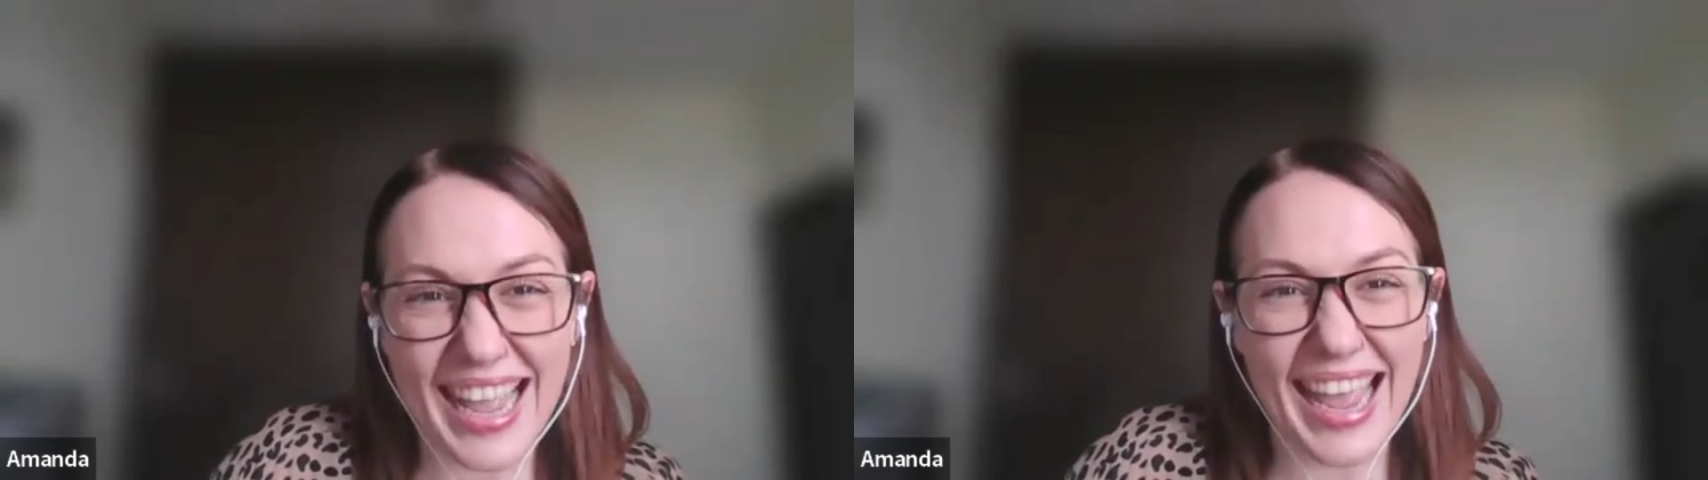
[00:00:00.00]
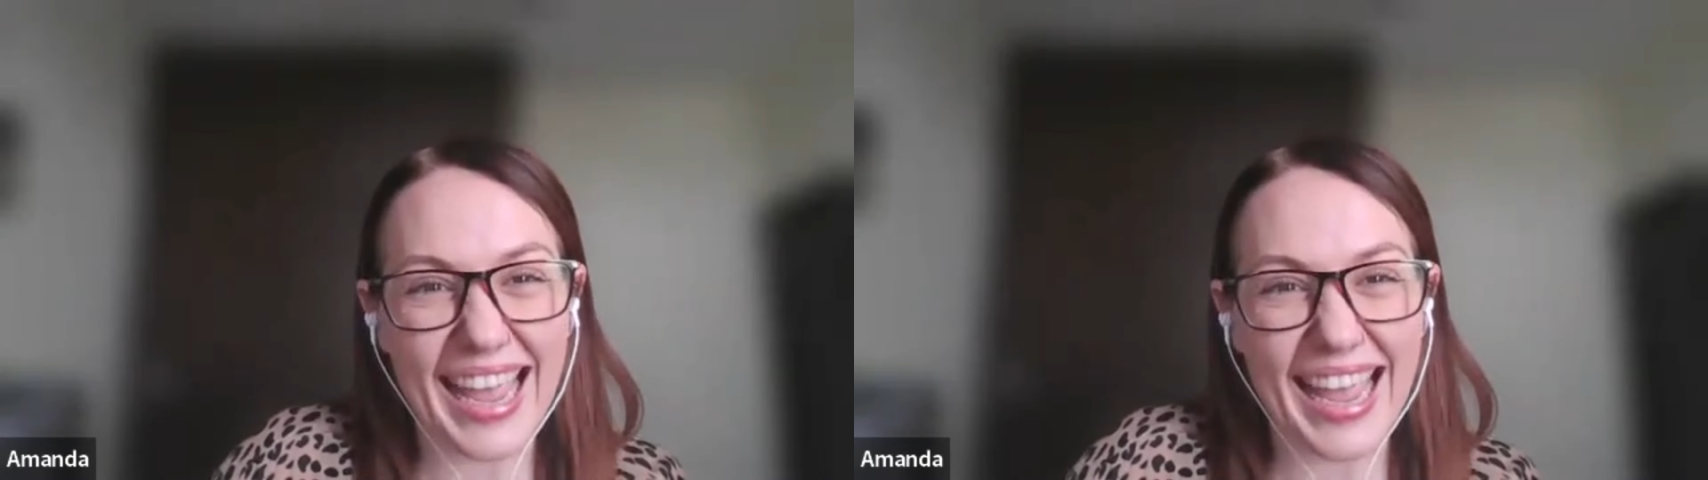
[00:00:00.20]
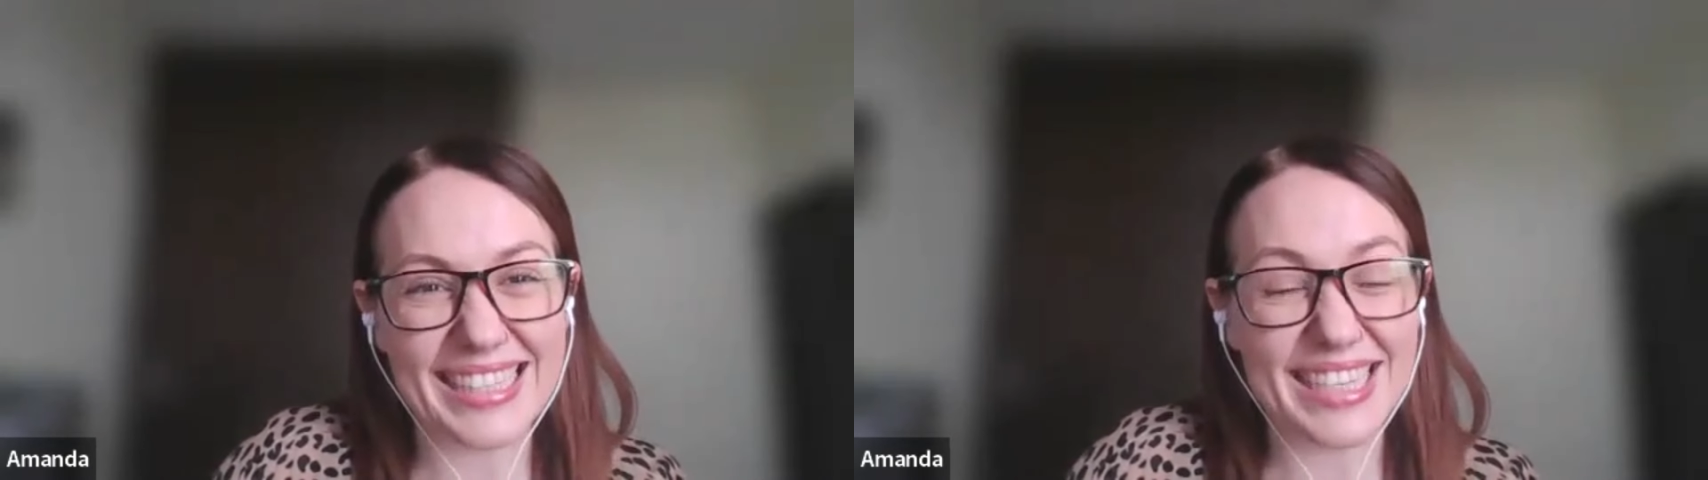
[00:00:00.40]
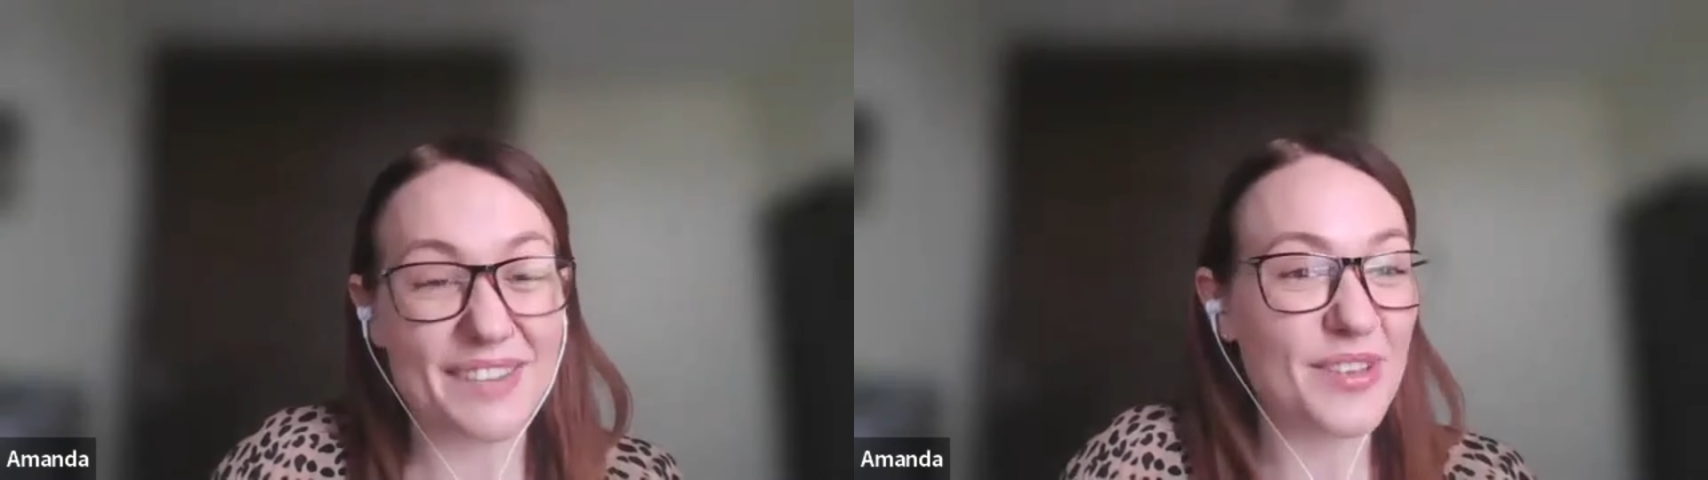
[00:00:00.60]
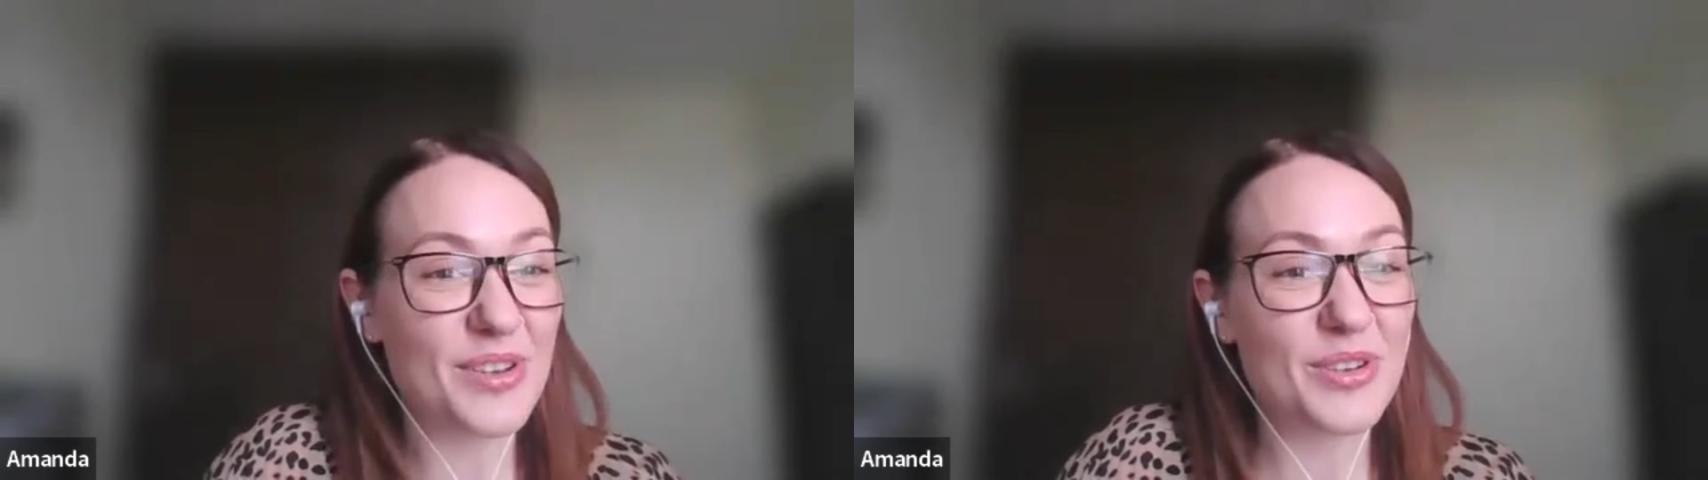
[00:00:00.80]
And if
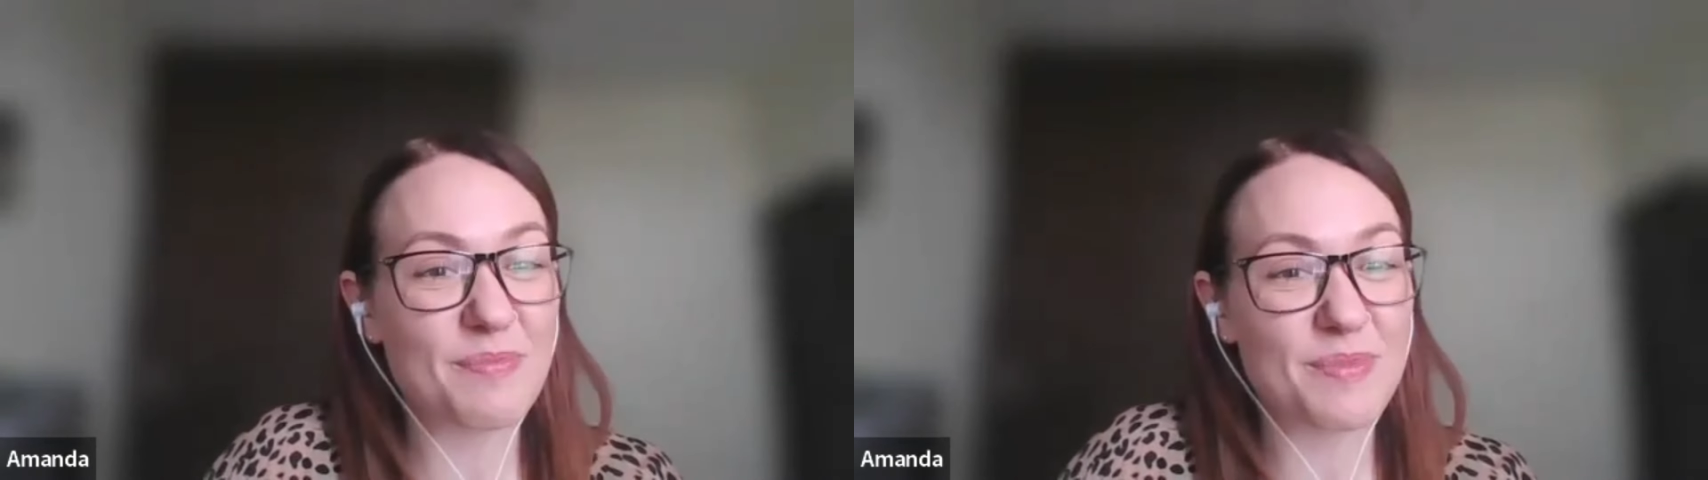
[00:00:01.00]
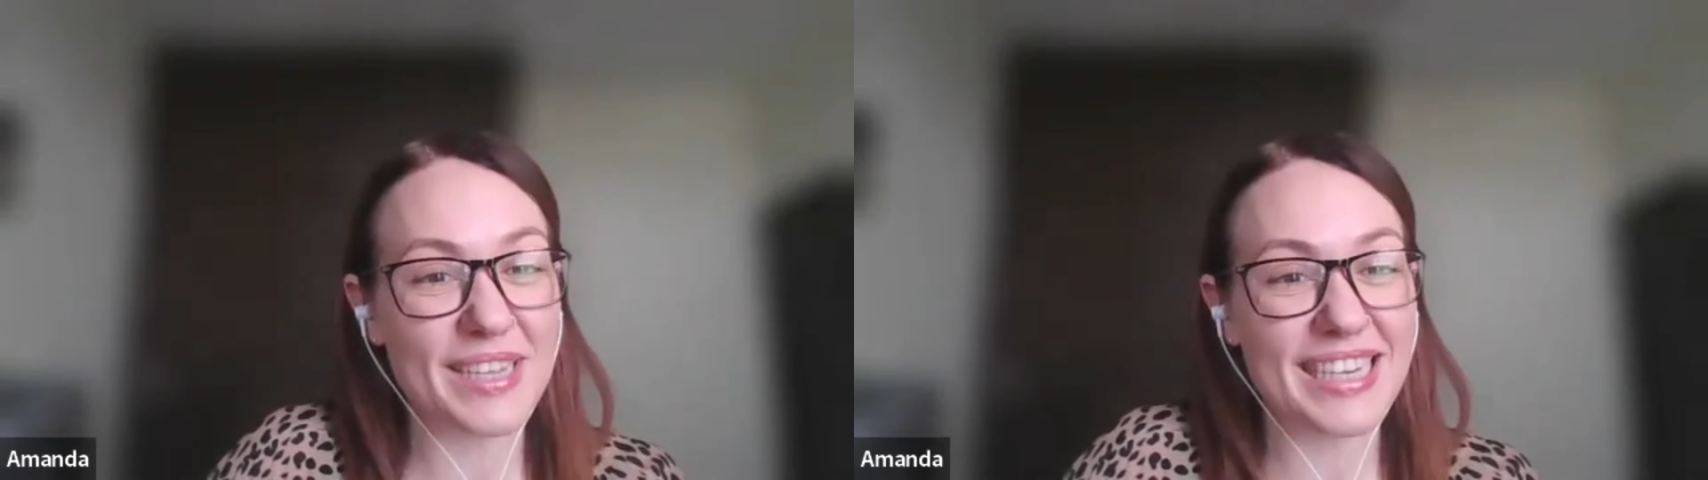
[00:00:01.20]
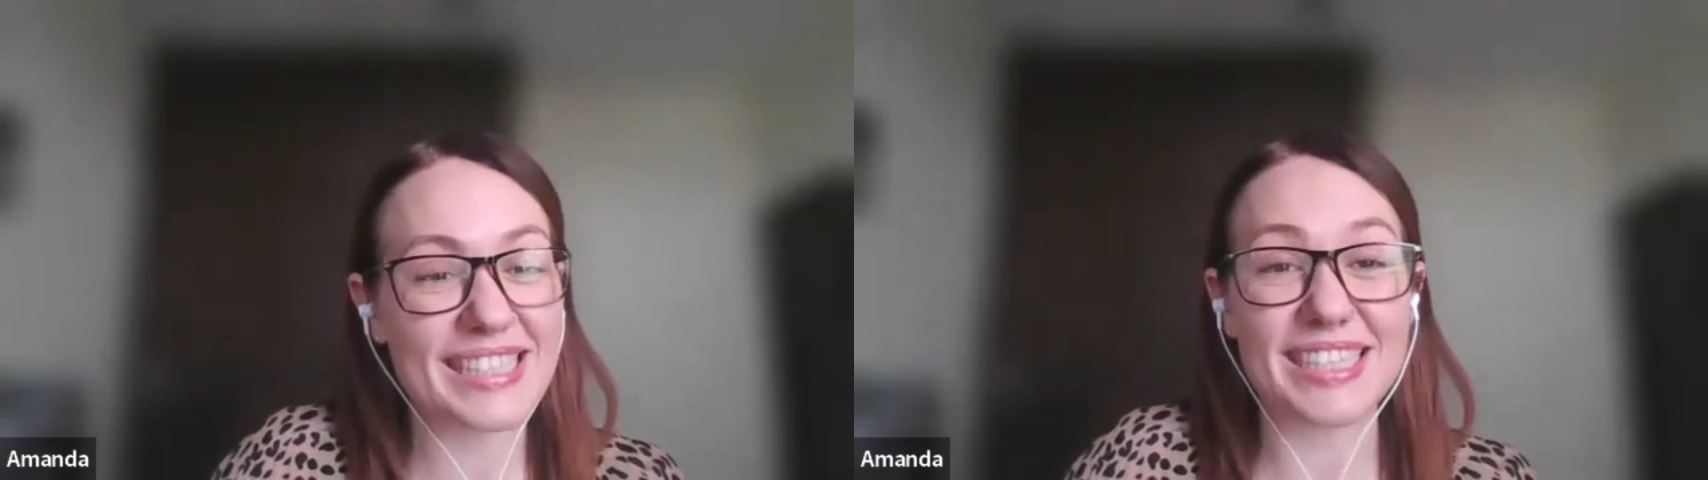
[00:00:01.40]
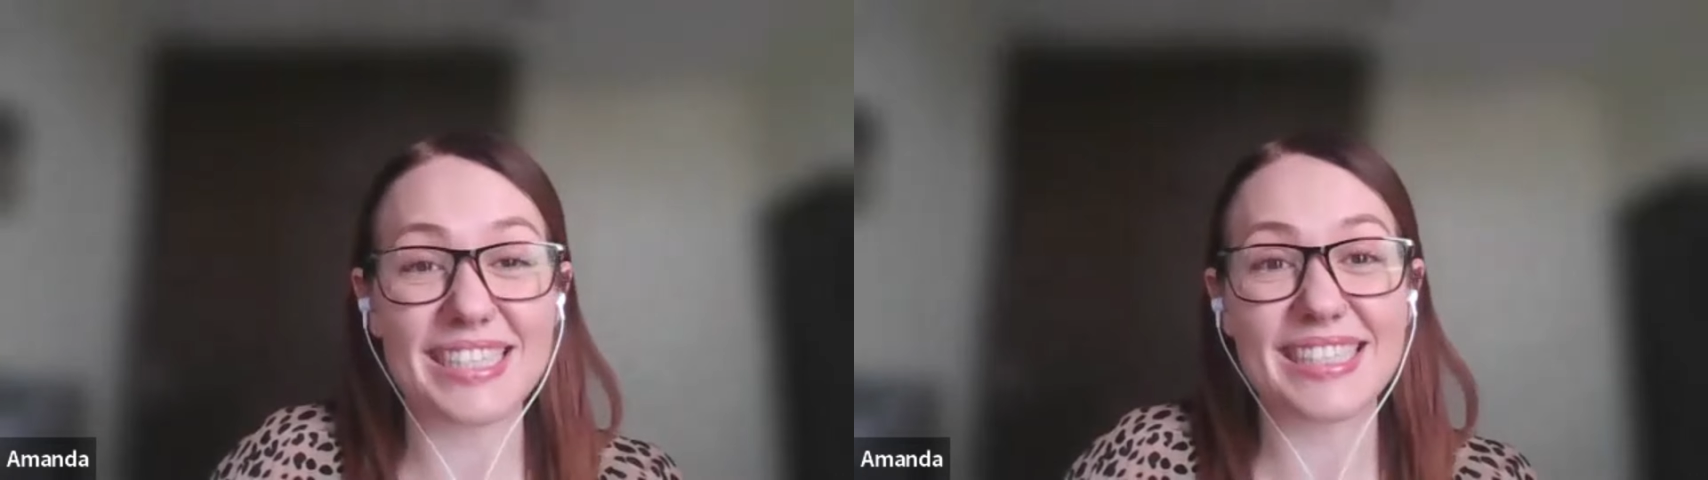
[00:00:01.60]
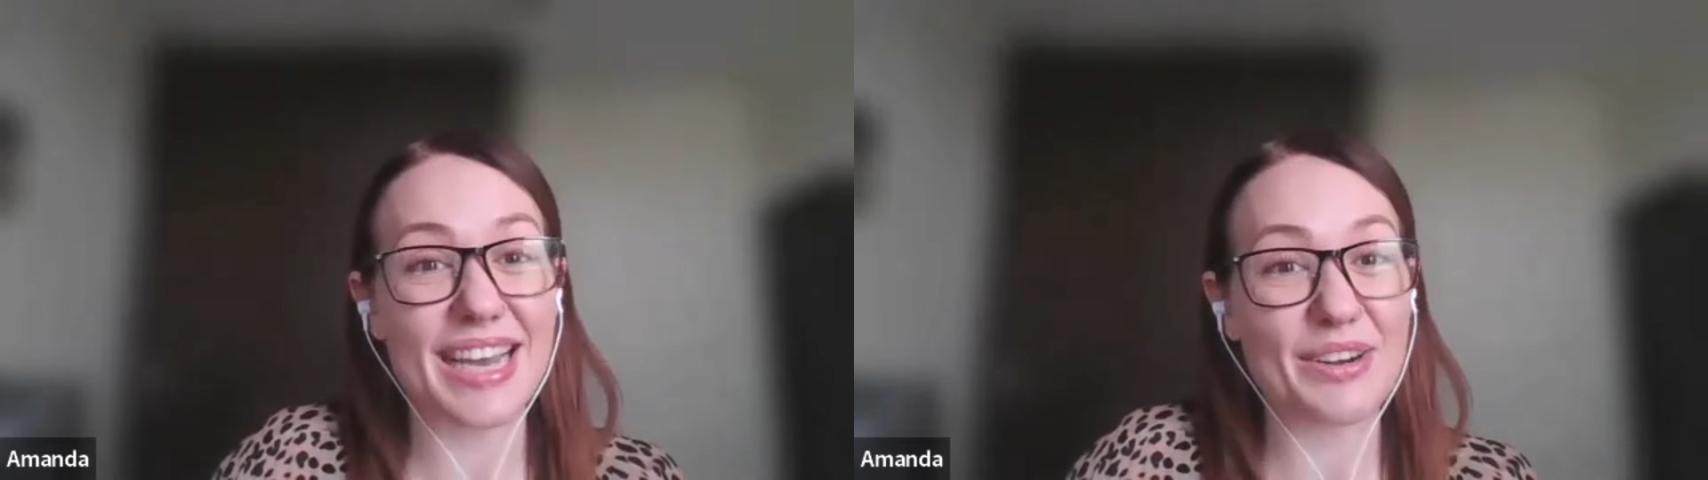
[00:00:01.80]
you could please
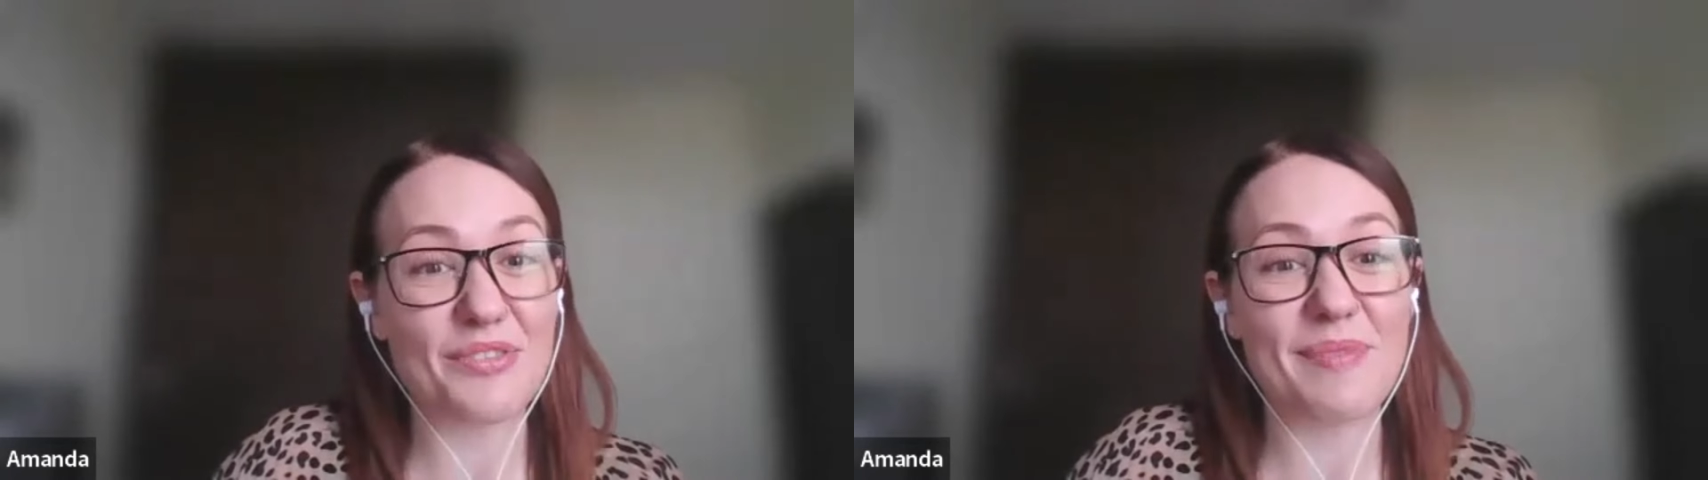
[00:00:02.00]
just start off